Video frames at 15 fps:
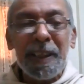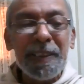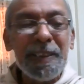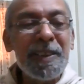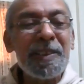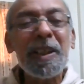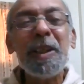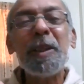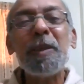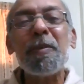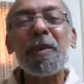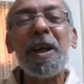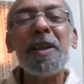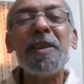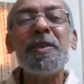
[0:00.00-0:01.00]
this kind of
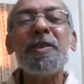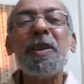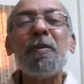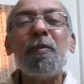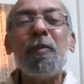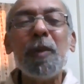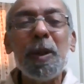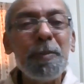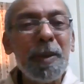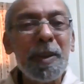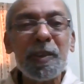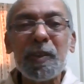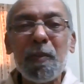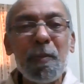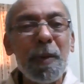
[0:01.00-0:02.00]
rajasic
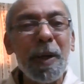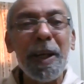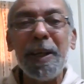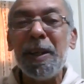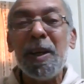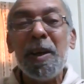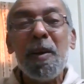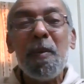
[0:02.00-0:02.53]
firmness of mind